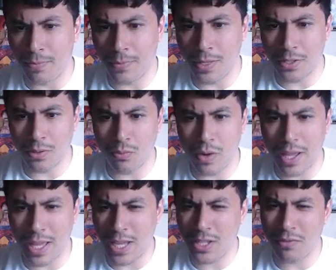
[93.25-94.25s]
It's a rare
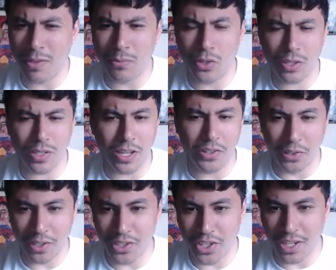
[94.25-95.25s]
case of them just
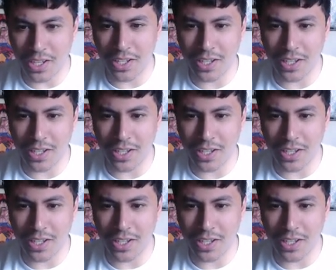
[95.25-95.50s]
acknowledging